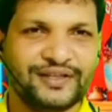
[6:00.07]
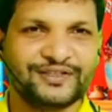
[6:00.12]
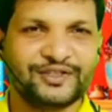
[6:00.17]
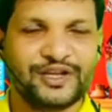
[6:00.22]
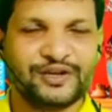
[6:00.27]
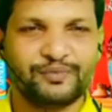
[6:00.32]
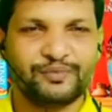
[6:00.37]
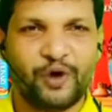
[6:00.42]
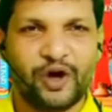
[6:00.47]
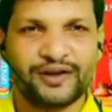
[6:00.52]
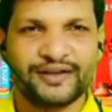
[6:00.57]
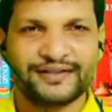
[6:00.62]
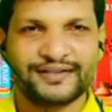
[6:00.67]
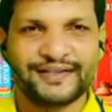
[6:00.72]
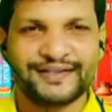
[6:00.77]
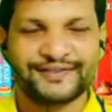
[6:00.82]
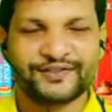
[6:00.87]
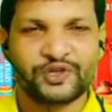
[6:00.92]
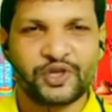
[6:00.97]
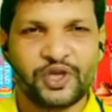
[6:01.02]
and national
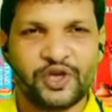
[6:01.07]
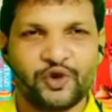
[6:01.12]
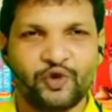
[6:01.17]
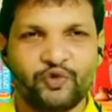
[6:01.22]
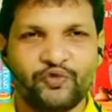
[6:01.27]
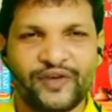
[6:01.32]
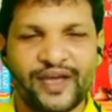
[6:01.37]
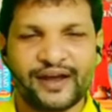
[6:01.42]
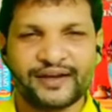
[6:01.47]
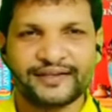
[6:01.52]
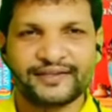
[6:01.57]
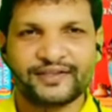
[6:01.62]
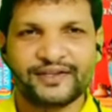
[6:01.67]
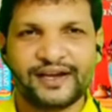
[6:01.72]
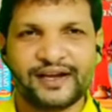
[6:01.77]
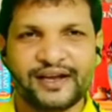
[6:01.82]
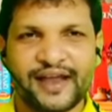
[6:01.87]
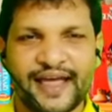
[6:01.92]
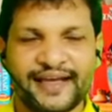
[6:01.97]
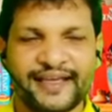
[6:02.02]
policies, we are
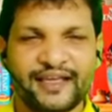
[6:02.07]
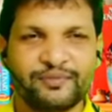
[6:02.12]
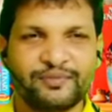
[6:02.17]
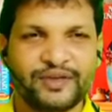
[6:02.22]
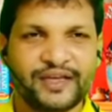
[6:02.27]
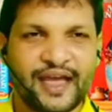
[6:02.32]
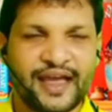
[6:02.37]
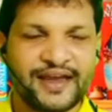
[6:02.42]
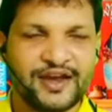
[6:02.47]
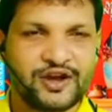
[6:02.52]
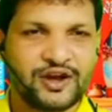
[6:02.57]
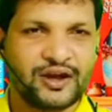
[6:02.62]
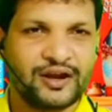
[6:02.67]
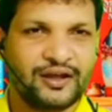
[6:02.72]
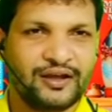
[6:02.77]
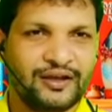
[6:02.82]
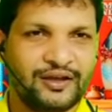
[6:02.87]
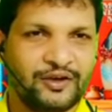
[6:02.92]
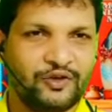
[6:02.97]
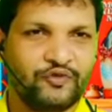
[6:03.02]
still lagging
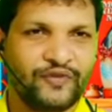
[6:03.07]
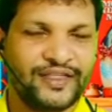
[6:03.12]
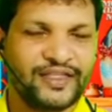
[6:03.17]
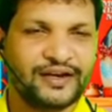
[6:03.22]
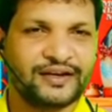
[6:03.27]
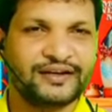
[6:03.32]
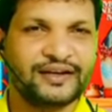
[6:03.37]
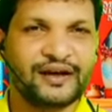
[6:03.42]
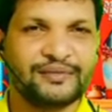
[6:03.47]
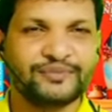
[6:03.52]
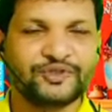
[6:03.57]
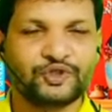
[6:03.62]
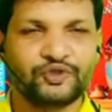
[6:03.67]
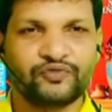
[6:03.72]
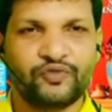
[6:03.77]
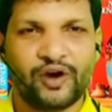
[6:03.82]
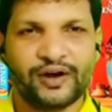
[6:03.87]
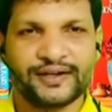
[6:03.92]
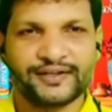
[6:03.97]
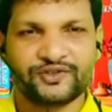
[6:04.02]
behind when it comes
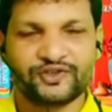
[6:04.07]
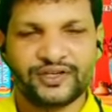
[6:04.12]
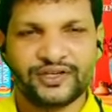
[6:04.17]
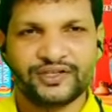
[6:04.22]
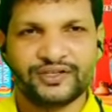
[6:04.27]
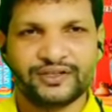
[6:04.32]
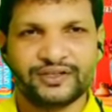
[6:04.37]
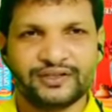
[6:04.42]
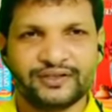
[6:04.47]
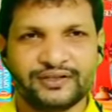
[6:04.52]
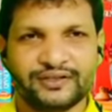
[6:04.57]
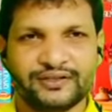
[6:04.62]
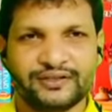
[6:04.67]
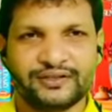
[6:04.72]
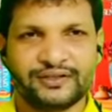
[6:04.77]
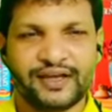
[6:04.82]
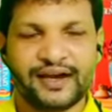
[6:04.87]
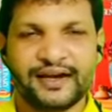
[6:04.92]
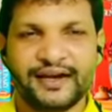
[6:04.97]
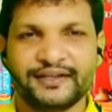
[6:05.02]
to forestation.
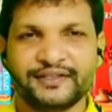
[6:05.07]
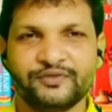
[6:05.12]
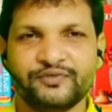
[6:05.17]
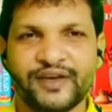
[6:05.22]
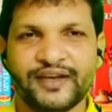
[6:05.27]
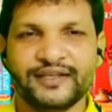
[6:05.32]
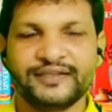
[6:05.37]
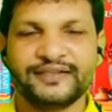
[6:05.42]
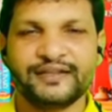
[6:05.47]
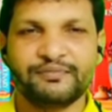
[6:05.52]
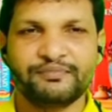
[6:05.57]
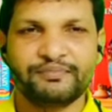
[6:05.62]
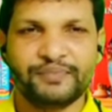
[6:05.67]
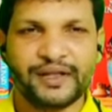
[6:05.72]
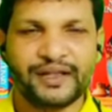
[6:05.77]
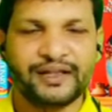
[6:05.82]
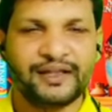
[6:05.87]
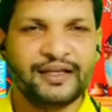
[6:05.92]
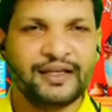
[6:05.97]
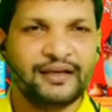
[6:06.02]
And it's very
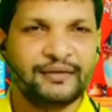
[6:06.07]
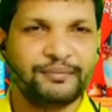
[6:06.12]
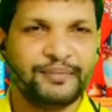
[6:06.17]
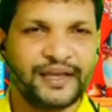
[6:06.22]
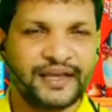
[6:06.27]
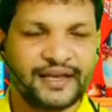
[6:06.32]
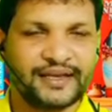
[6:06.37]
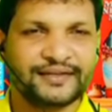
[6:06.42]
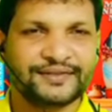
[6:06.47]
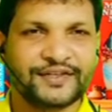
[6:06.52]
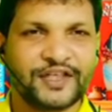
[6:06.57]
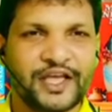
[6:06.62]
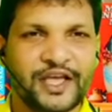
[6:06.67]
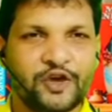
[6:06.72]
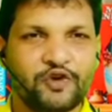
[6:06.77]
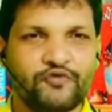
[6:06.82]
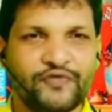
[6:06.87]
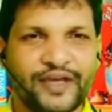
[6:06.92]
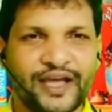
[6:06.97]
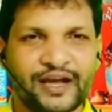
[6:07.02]
simple,
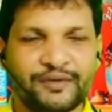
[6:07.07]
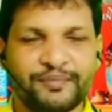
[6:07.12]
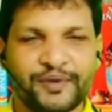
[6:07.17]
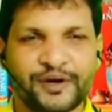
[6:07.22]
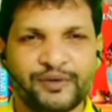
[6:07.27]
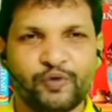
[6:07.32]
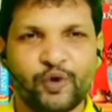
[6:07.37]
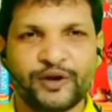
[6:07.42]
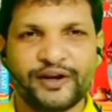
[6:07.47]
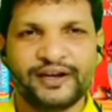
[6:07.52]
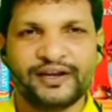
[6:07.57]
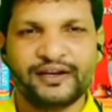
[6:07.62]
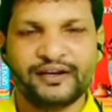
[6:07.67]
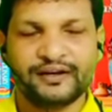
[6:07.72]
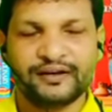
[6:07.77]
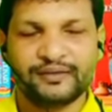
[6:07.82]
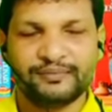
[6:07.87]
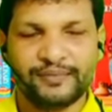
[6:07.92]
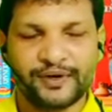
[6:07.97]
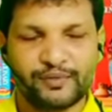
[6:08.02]
because we are
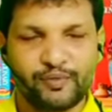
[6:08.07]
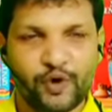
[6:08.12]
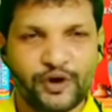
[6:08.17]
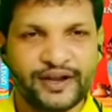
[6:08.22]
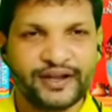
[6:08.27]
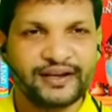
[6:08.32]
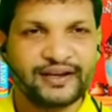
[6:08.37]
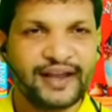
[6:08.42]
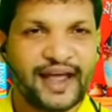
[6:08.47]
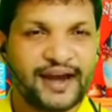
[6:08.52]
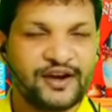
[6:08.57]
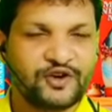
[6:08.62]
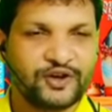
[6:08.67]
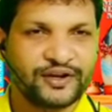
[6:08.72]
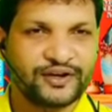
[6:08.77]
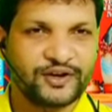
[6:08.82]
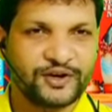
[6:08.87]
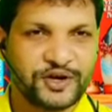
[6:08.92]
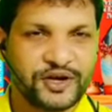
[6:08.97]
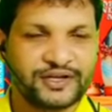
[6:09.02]
promoting
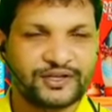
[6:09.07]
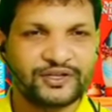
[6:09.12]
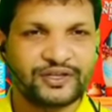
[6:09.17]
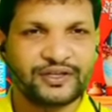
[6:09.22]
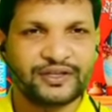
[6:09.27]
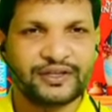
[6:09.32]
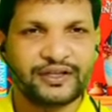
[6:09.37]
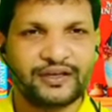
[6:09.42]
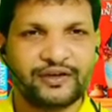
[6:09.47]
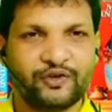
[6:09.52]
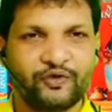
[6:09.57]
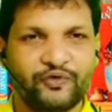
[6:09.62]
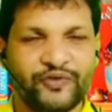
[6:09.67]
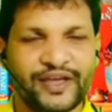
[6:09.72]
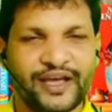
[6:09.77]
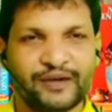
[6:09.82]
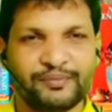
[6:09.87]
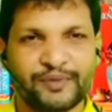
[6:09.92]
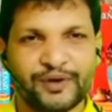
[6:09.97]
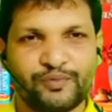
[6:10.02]
land degradation,
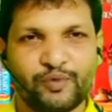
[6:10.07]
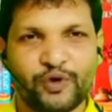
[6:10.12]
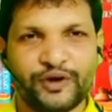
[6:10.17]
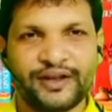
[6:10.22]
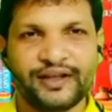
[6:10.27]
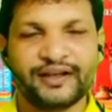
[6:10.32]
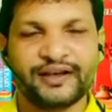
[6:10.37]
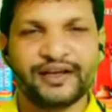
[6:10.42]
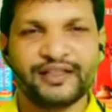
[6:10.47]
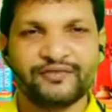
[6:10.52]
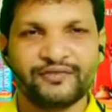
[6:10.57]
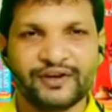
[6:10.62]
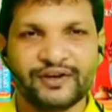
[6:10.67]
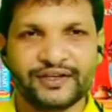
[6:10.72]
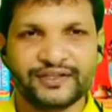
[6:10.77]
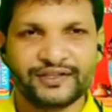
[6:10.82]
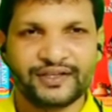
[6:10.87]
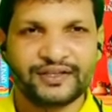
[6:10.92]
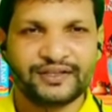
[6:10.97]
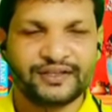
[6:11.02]
we are promoting
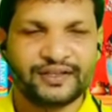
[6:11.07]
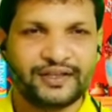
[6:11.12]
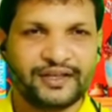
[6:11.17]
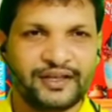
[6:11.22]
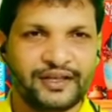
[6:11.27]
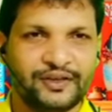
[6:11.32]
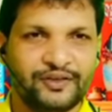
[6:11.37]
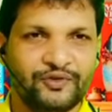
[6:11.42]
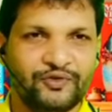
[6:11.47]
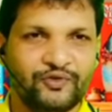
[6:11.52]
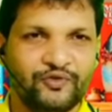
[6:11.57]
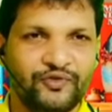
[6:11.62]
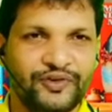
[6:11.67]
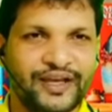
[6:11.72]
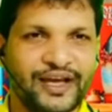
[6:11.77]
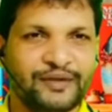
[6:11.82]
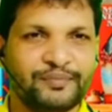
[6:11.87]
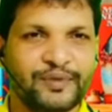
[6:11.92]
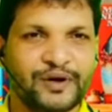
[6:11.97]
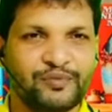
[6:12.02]
conversion,
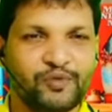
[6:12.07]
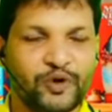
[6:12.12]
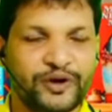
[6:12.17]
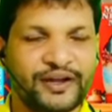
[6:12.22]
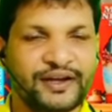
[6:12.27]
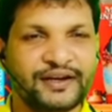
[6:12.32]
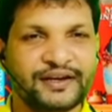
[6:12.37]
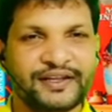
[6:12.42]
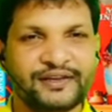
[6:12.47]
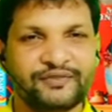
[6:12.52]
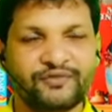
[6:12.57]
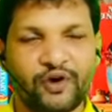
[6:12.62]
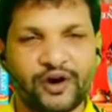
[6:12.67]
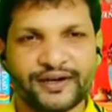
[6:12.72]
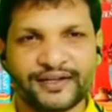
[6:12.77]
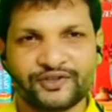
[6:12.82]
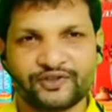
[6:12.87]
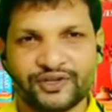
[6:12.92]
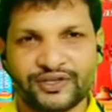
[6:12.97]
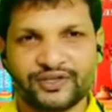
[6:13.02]
we are promoting
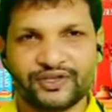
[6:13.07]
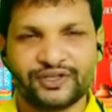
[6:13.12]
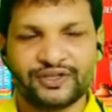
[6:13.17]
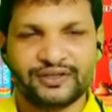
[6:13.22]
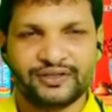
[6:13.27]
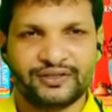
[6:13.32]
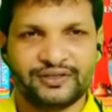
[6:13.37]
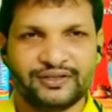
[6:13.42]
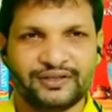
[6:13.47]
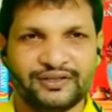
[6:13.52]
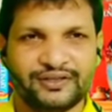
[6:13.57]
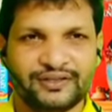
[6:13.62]
deforestation.